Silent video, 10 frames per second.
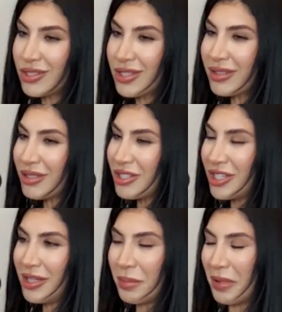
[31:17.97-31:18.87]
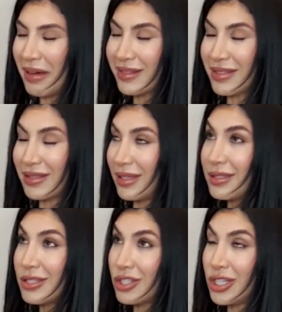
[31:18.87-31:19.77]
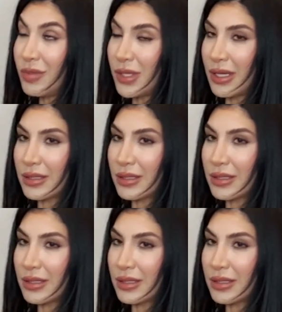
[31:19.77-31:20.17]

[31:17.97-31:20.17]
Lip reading: just look cheap, honestly. It's cheapness